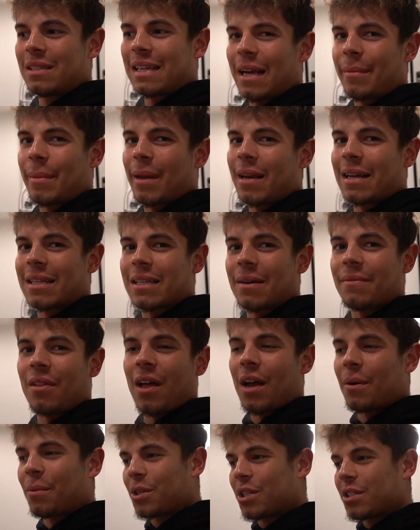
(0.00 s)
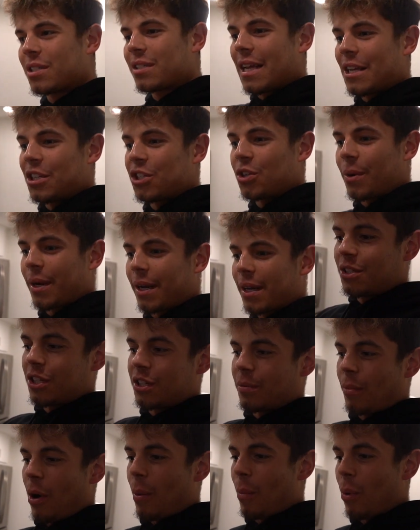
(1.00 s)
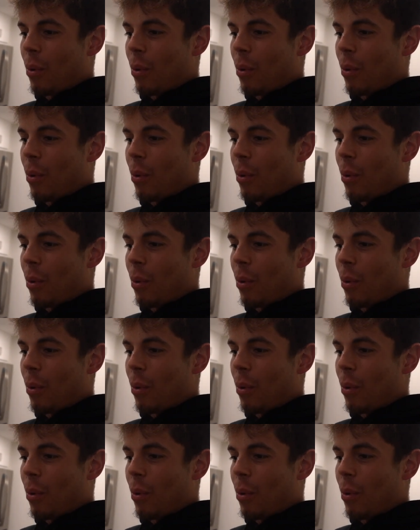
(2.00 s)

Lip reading: not gonna be a nighttime vlog, we're just introing to tomorrow